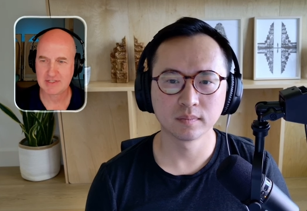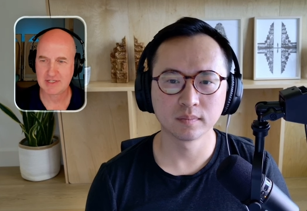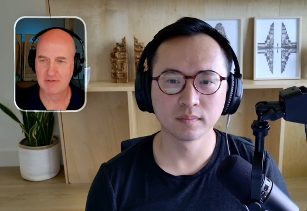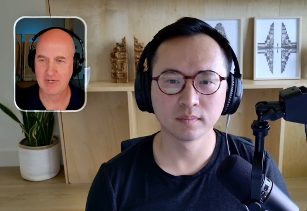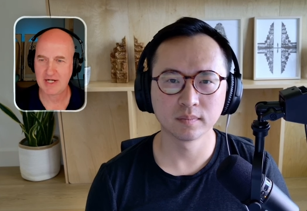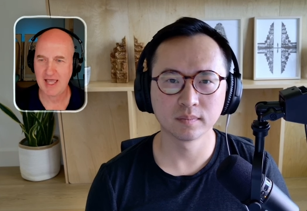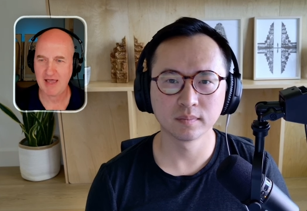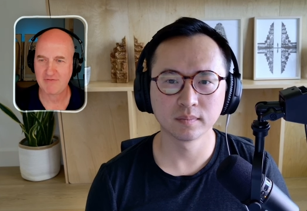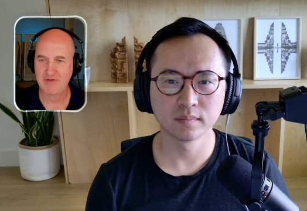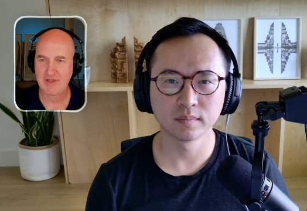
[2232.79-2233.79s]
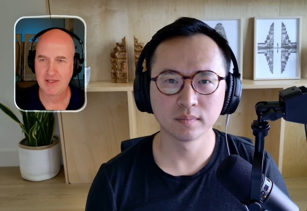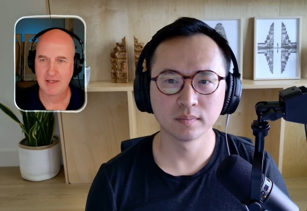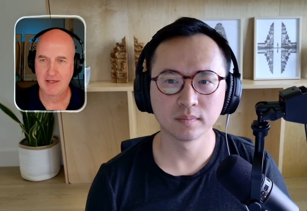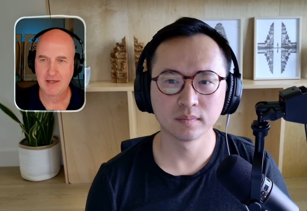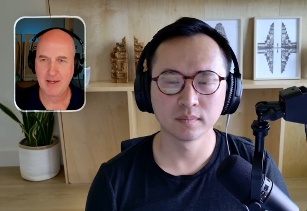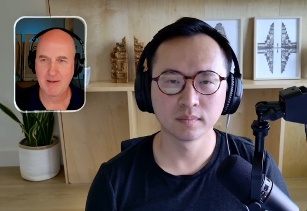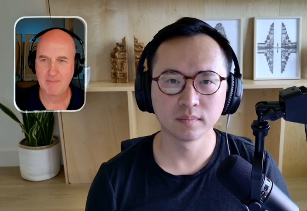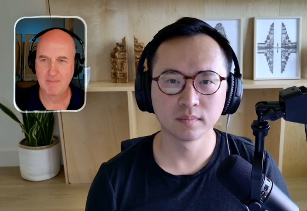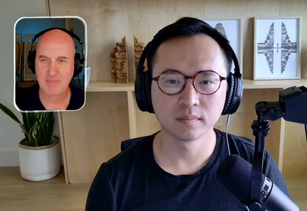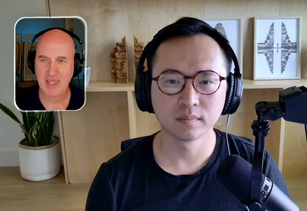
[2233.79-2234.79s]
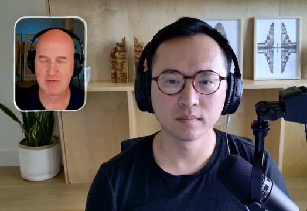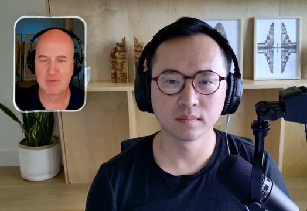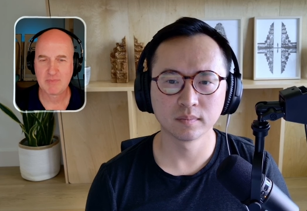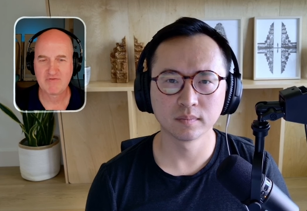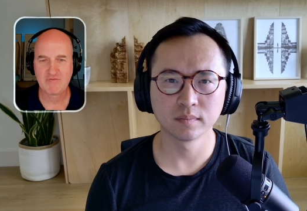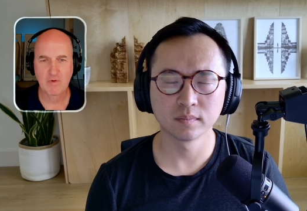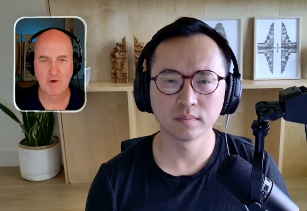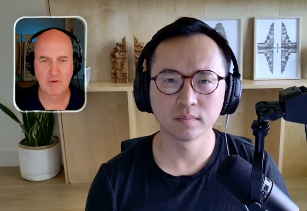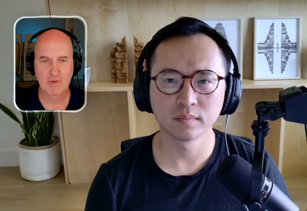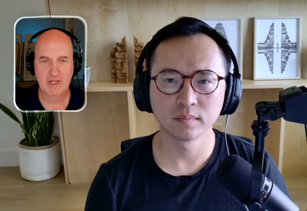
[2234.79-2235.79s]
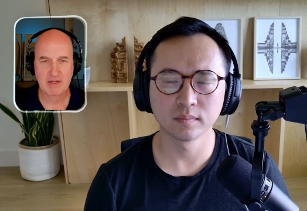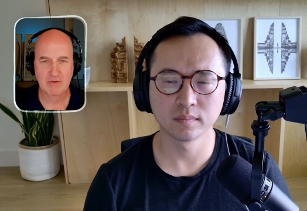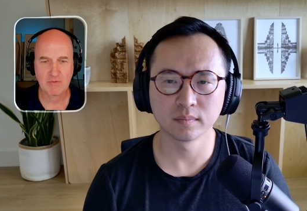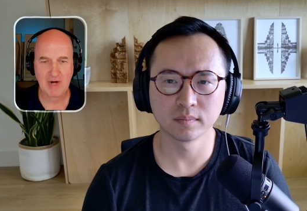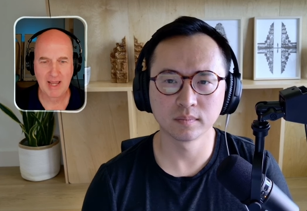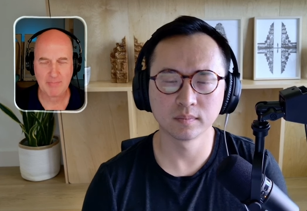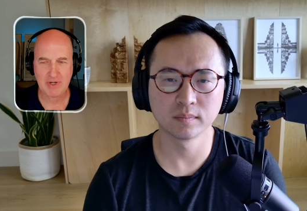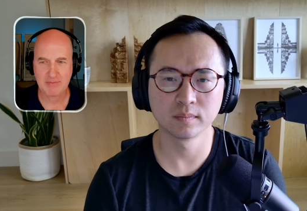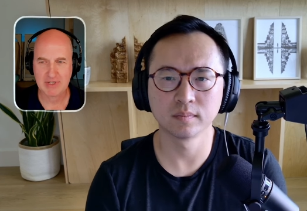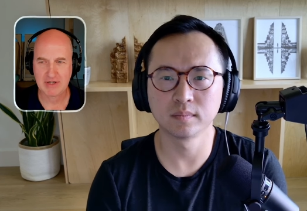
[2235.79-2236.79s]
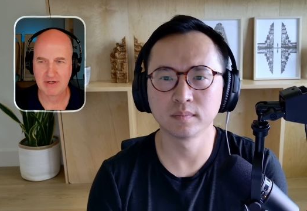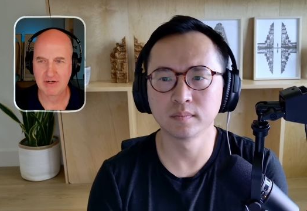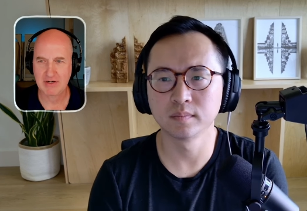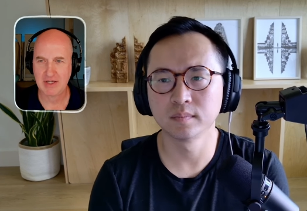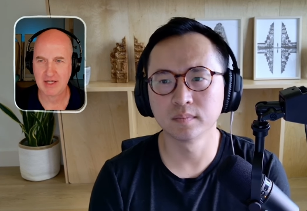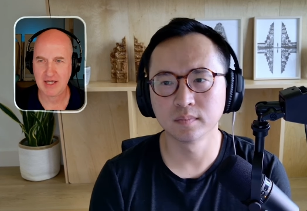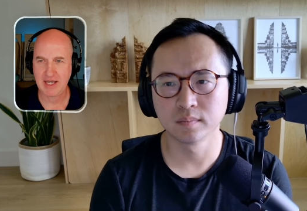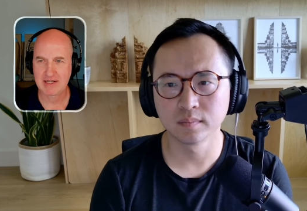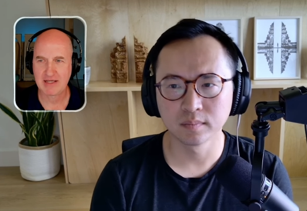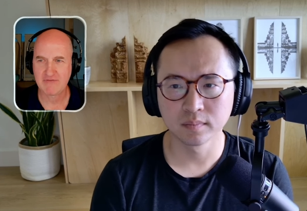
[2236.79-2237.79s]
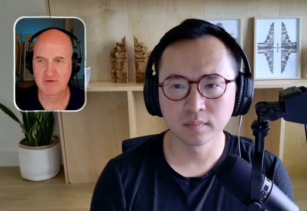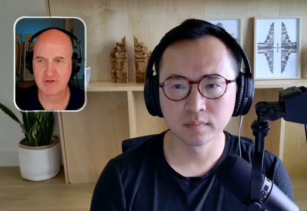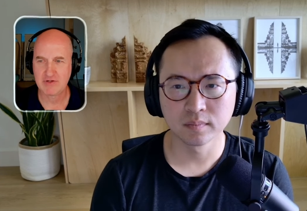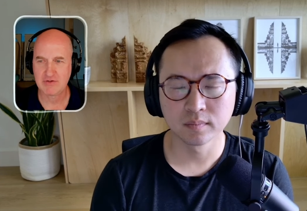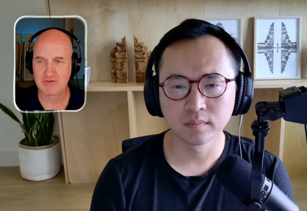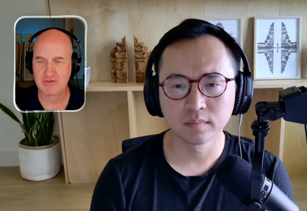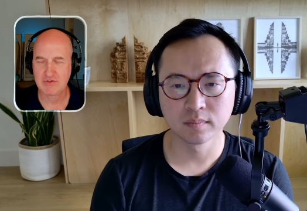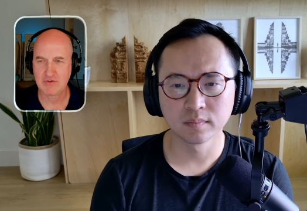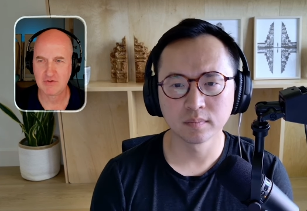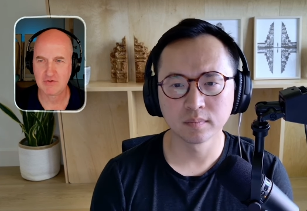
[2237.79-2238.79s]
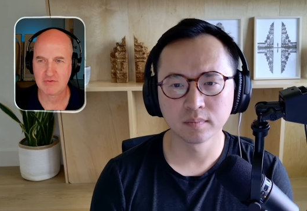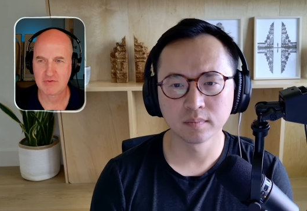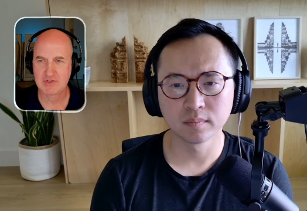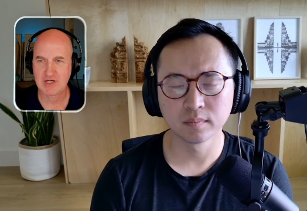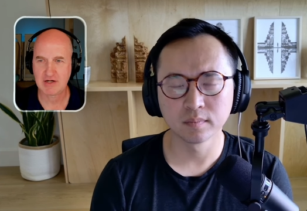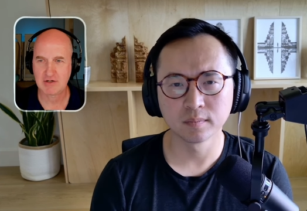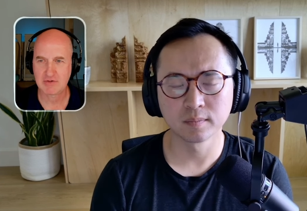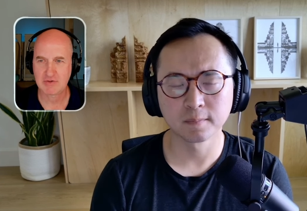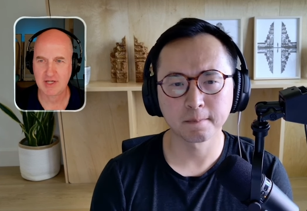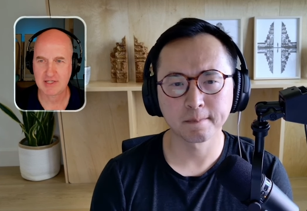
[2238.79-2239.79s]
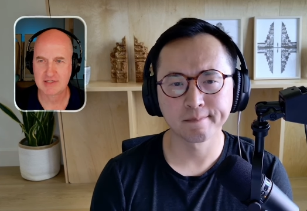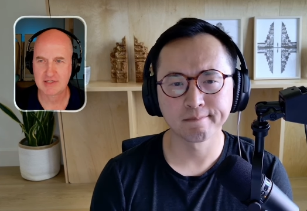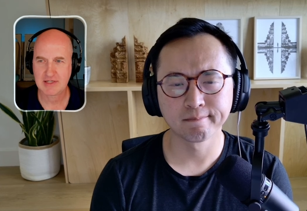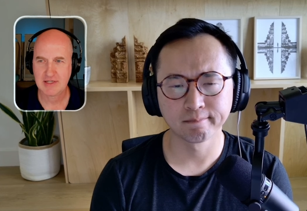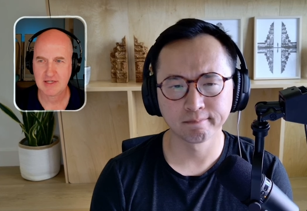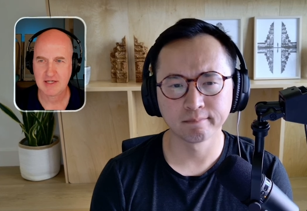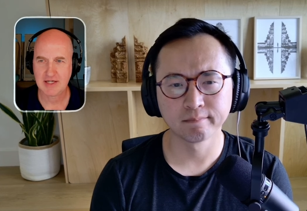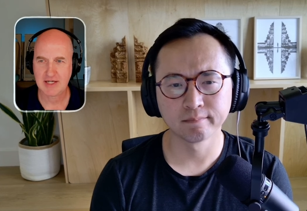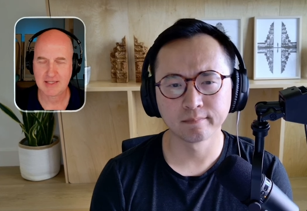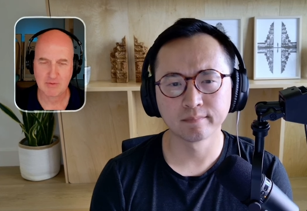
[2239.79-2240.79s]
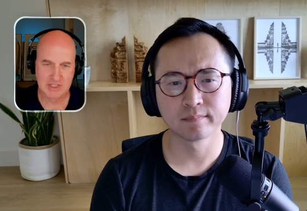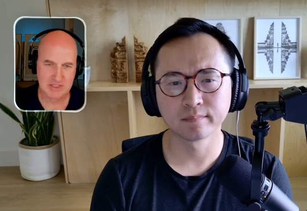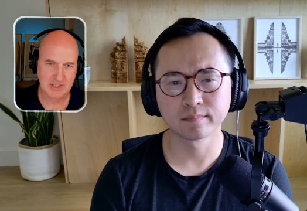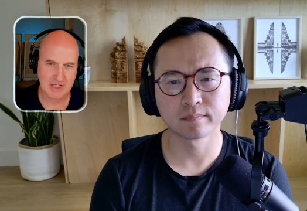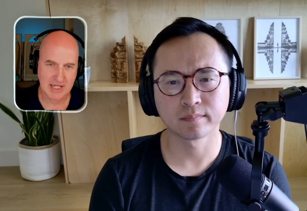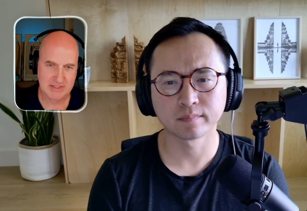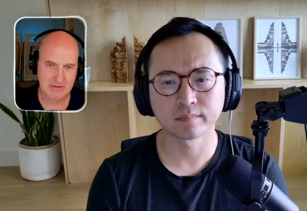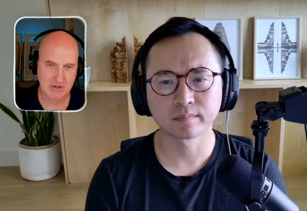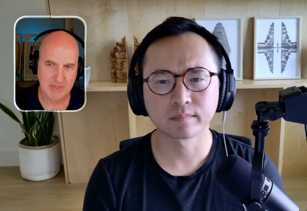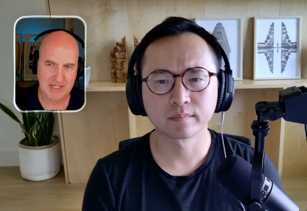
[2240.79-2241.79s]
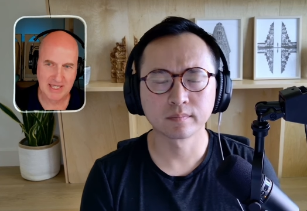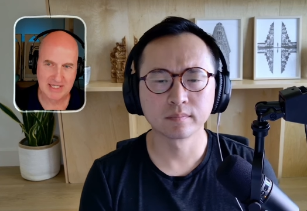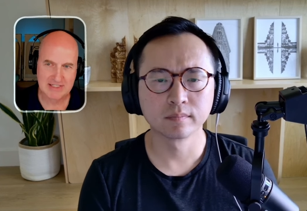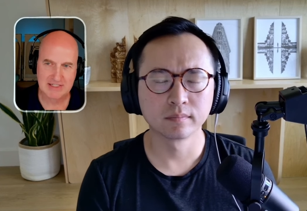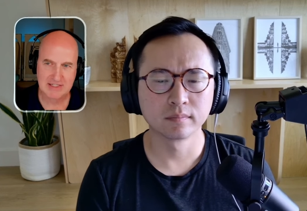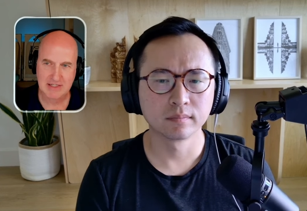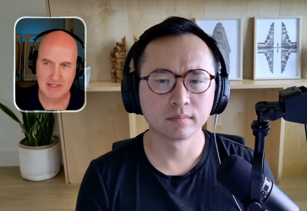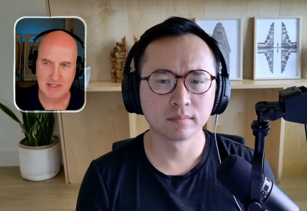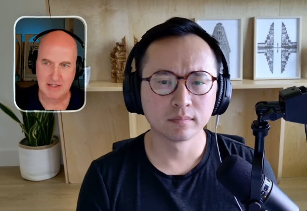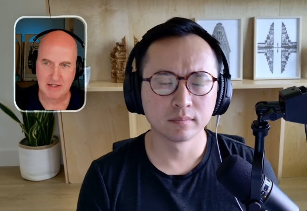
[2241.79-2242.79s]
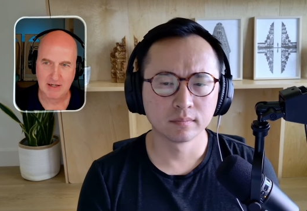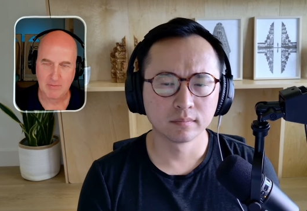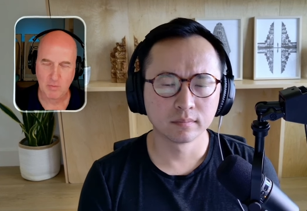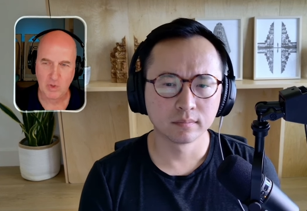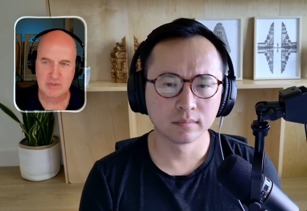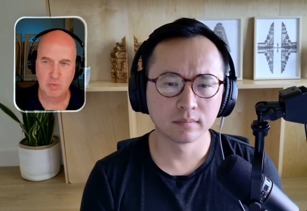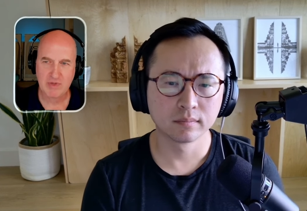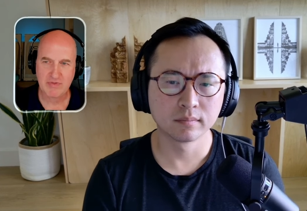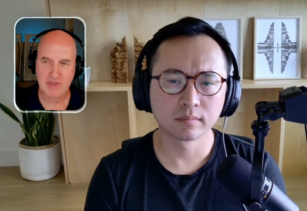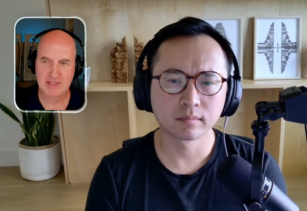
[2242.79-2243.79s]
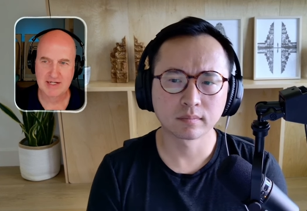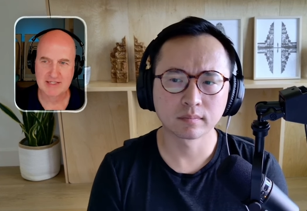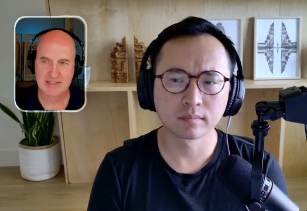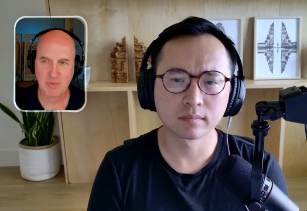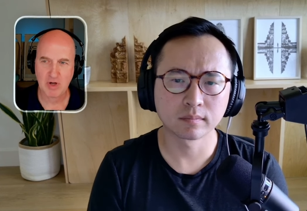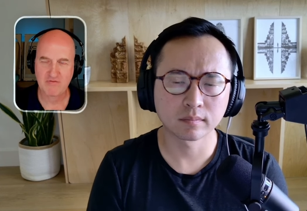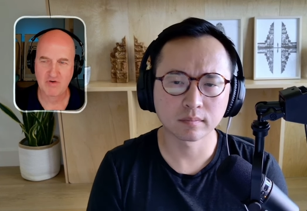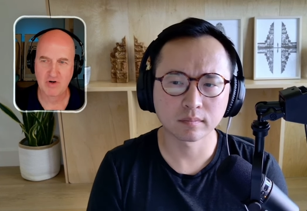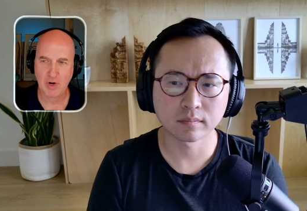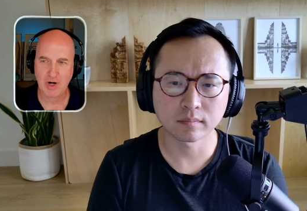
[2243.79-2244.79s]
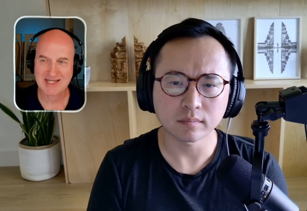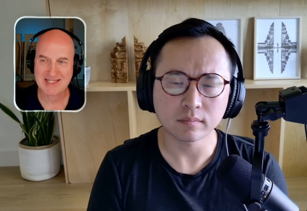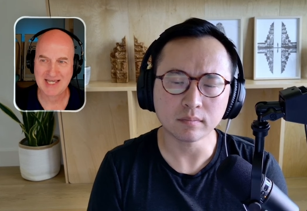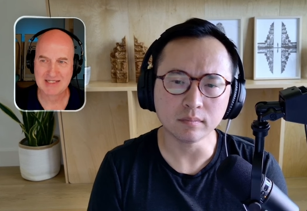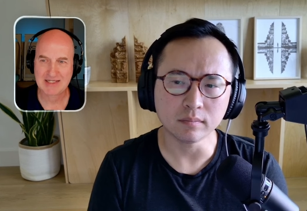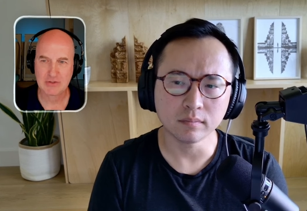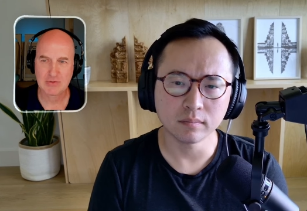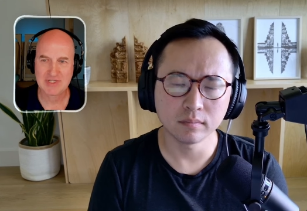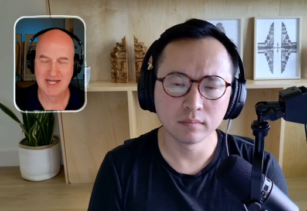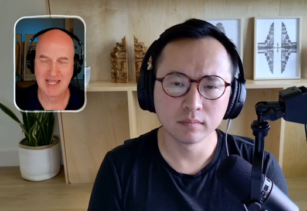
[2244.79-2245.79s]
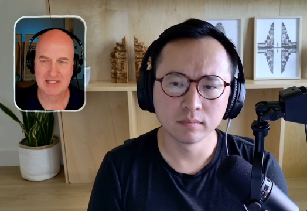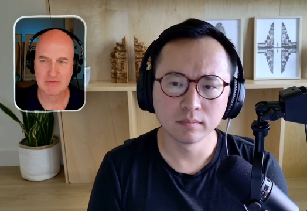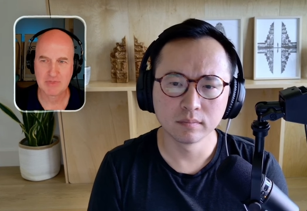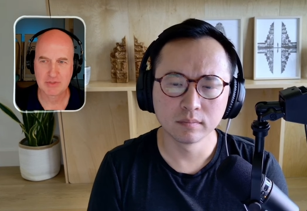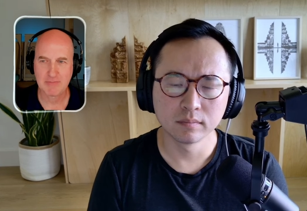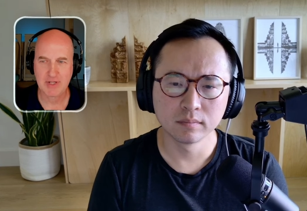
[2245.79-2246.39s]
Speaker 1: Um, Henry, before we wrap up here, uh, I'd love for you to share your thoughts Uh, on the question that I ask all my guests. Um, what's one thing that a small firm architect can do today to build a better business for tomorrow?